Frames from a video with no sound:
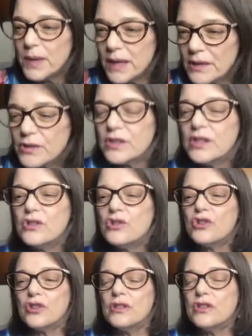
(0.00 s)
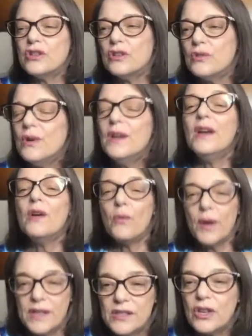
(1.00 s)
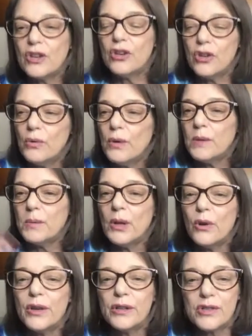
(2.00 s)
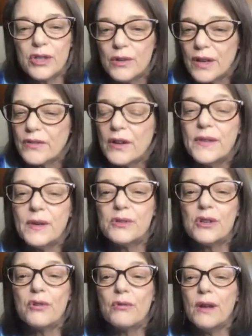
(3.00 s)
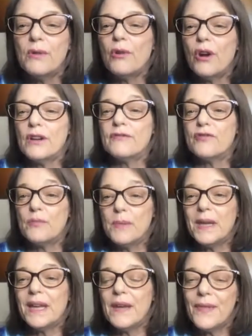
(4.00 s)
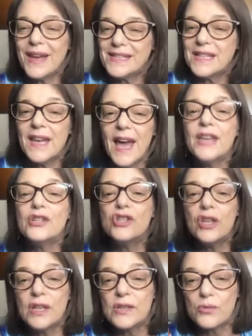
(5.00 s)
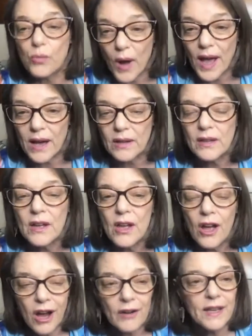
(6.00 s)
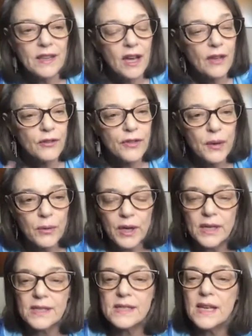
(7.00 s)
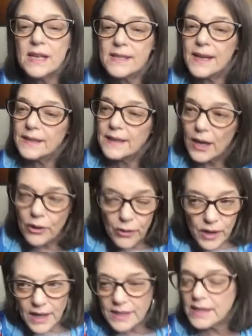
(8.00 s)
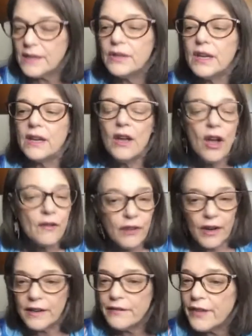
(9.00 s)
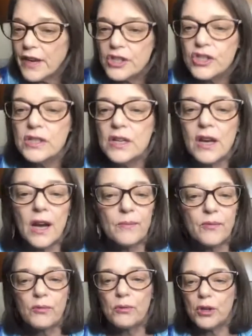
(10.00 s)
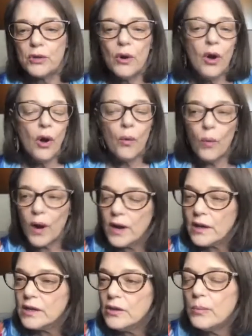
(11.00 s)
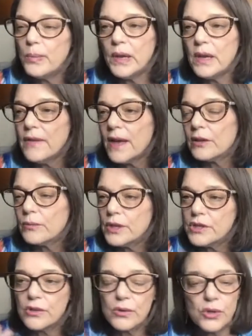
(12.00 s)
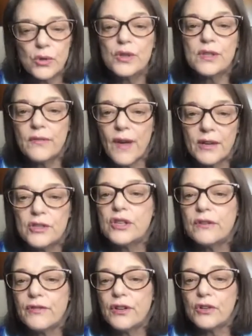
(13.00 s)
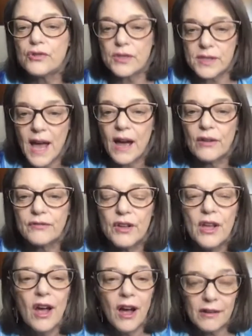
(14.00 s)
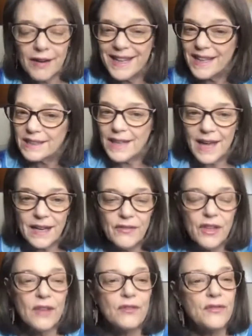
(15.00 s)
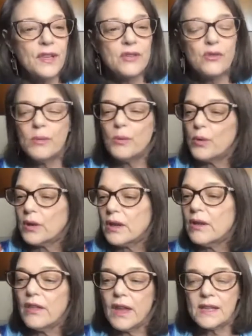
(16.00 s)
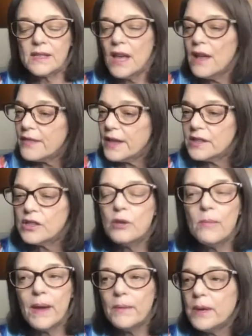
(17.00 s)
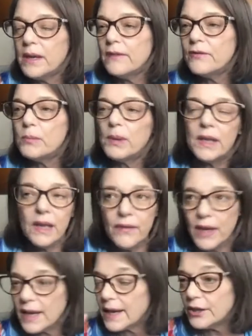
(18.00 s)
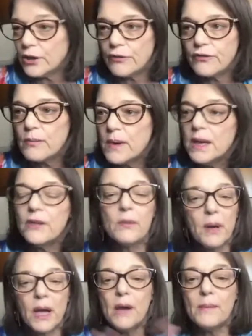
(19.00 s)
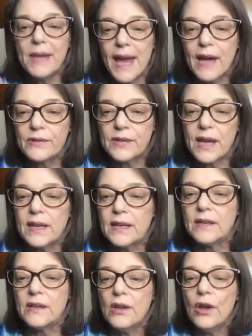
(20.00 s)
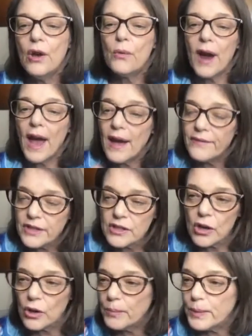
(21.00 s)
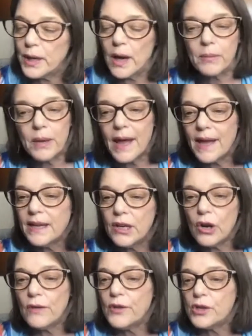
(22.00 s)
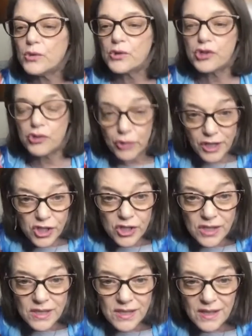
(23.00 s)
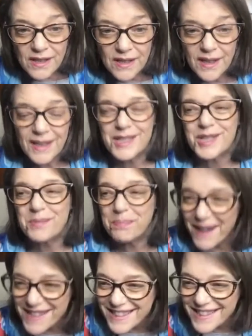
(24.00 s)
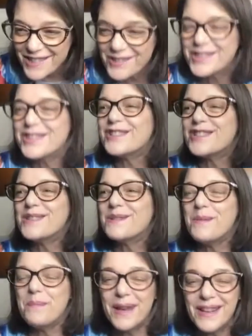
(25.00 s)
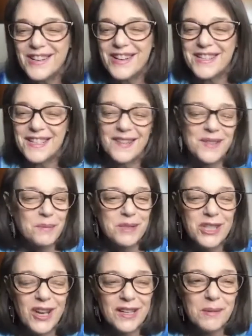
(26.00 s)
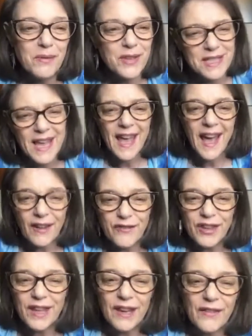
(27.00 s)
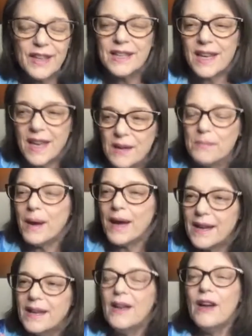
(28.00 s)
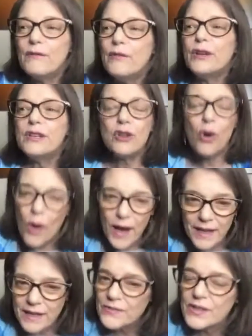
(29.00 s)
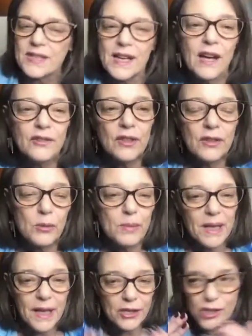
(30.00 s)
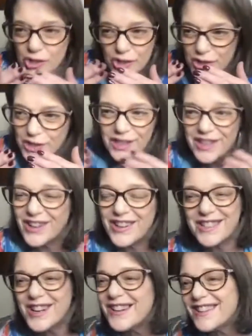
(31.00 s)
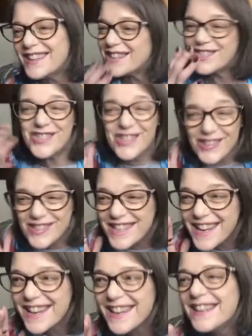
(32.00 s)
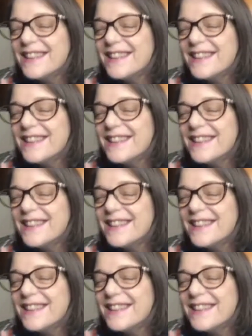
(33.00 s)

else thinks you should do. What is it you want to be loyal to? And I thought that was a great card for me. And that's the energy as well. All right. The other thing we're going to see is like that creativity for innovation to come through. Where can you be that original source of energy for yourself? All right. A lot of the other things we've been working, things you may be even believing in. I know for me, they're becoming outdated. We're having to open up, letting go of those restrictions, especially the restrictions we put on ourselves. I've been talking about this. I feel like I've had to keep my voice quiet in the South a little bit. Like, shh, you know, I talk about that. Shh, don't say it.